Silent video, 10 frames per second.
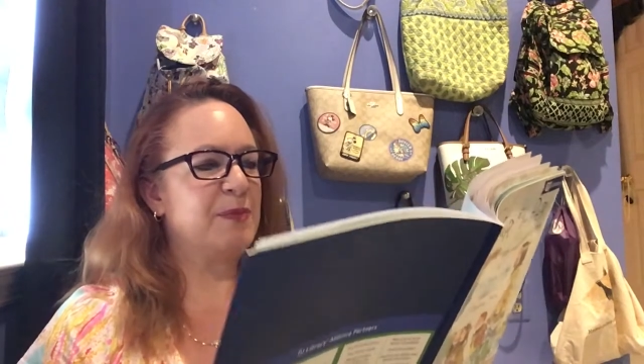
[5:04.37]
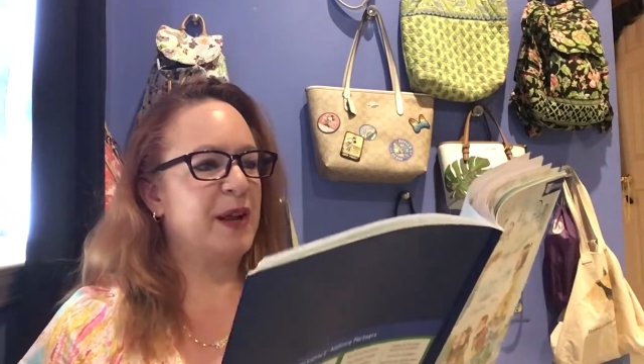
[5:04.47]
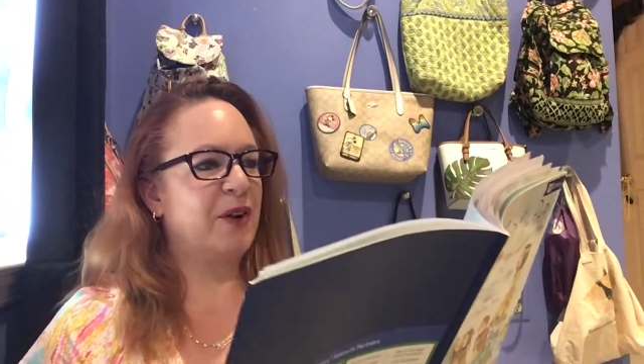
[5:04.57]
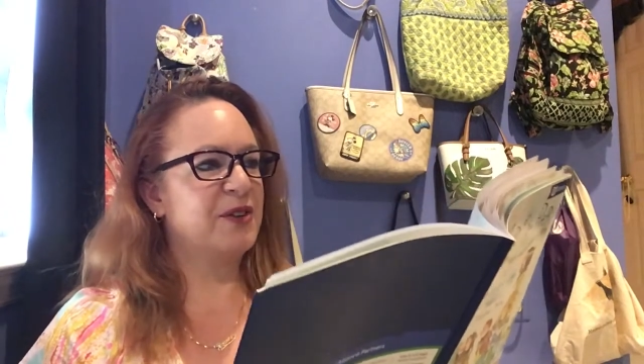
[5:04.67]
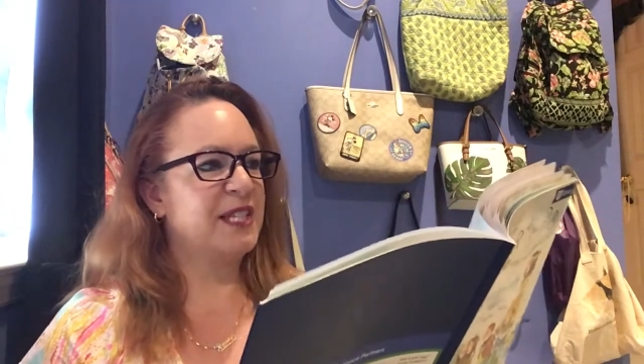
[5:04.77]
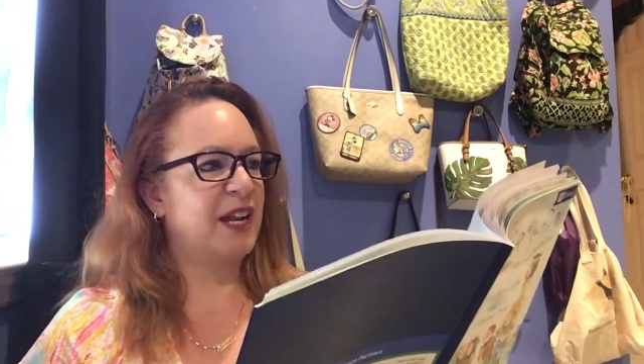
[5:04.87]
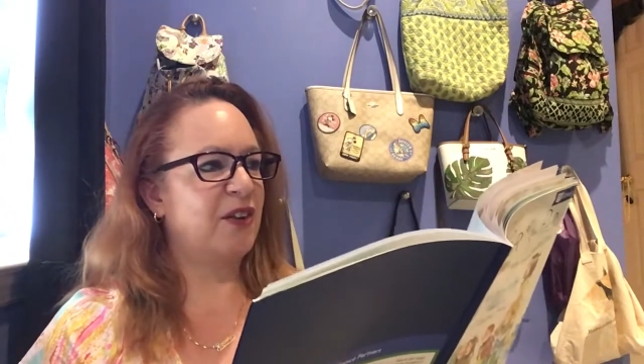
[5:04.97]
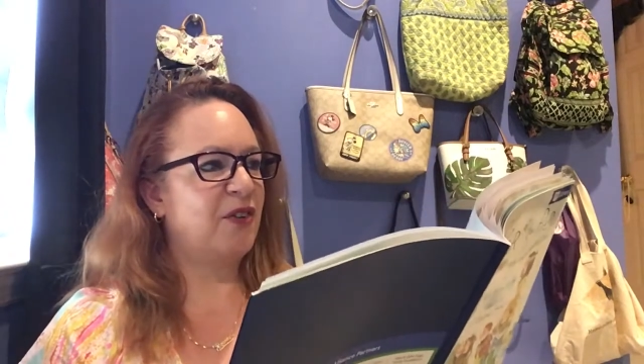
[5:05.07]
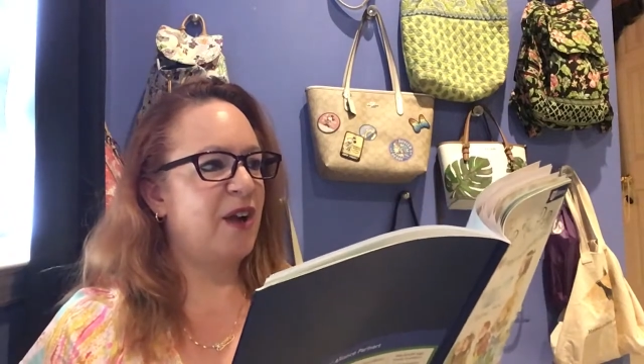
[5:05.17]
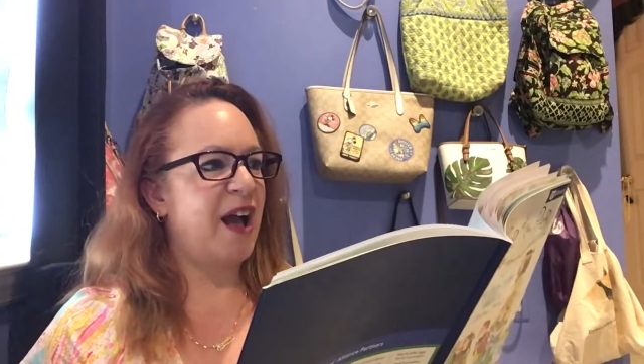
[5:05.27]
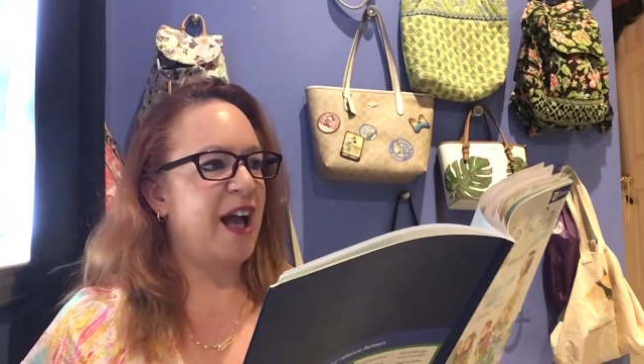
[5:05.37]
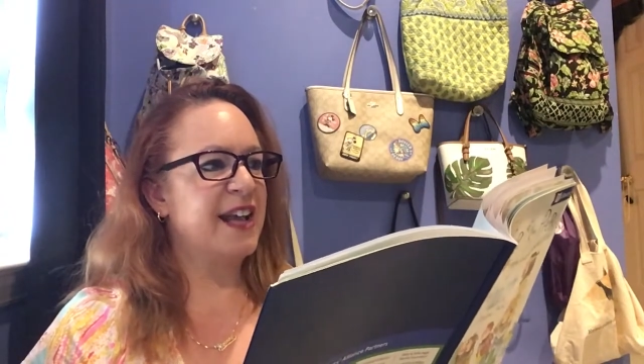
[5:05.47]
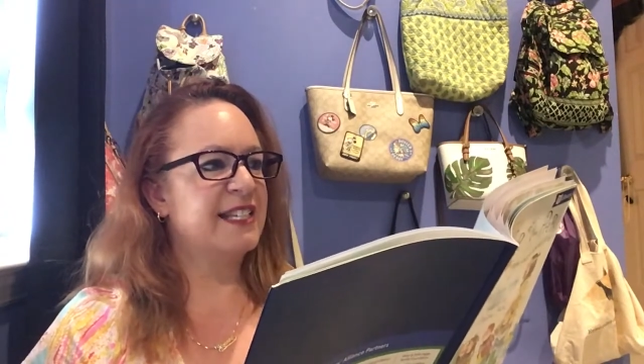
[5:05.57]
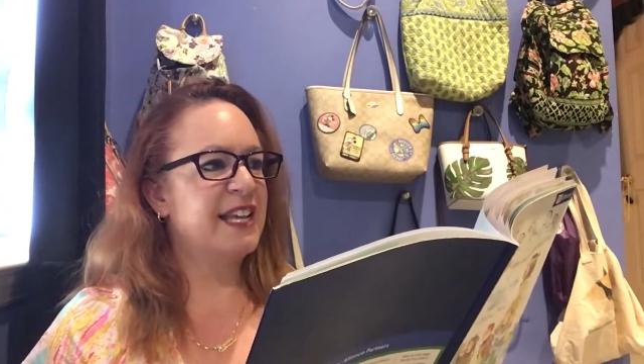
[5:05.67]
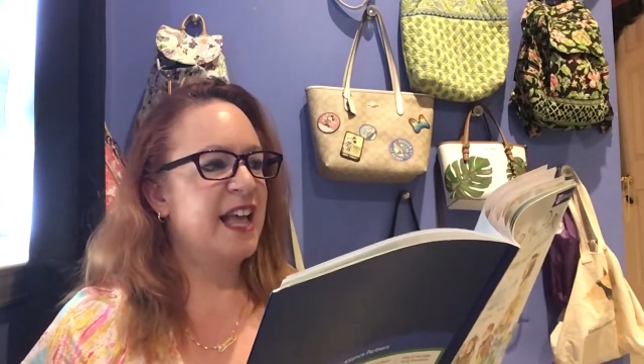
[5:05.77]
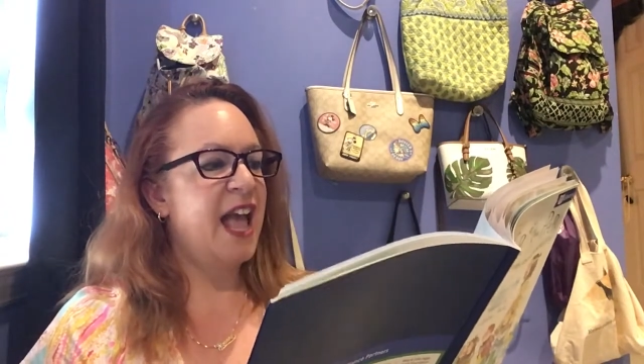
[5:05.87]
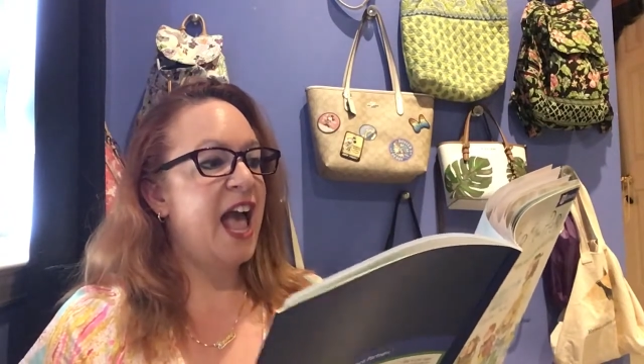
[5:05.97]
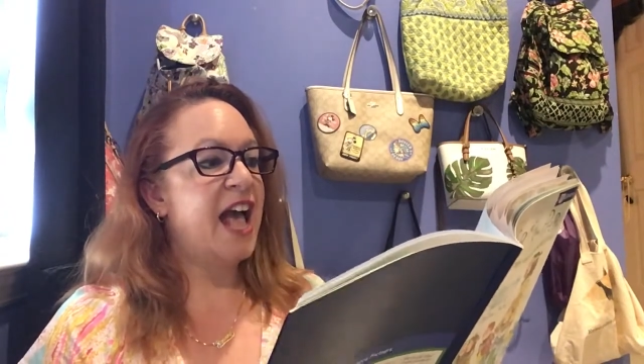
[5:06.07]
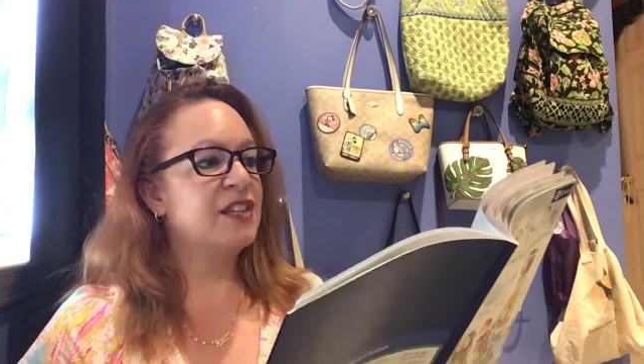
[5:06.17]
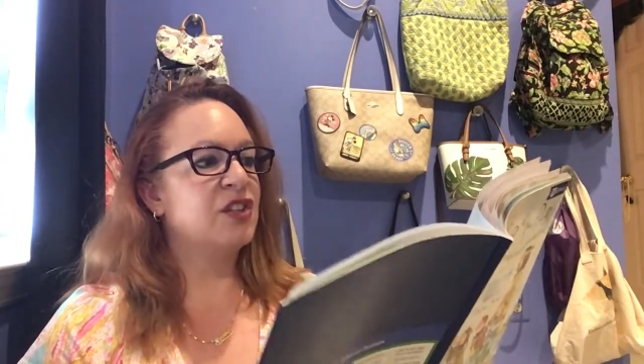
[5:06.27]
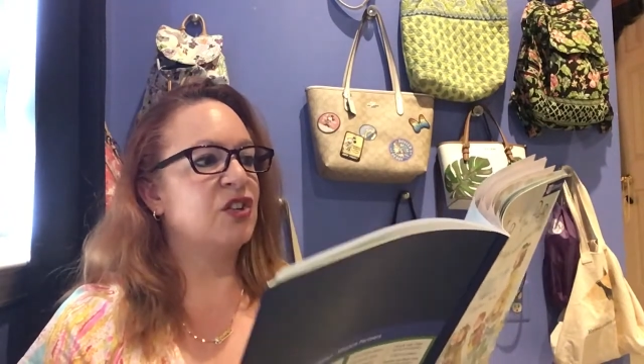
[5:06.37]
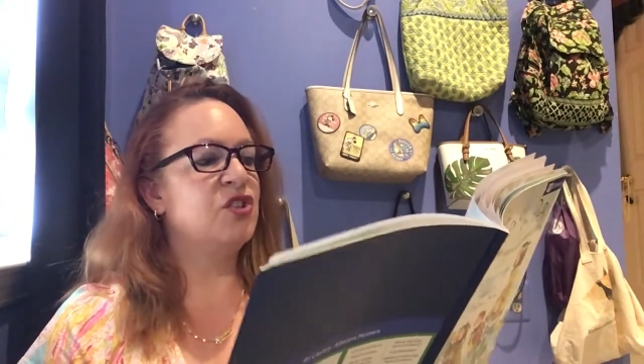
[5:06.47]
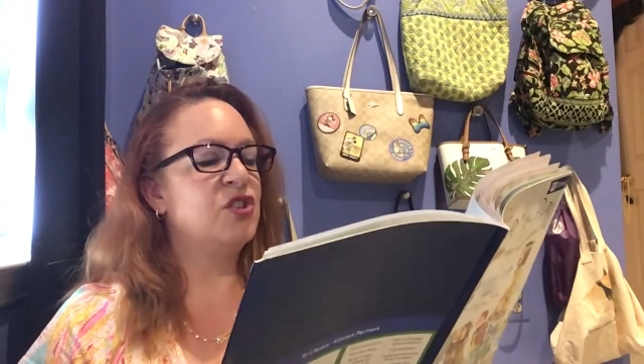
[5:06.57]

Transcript: Bickerson cries as the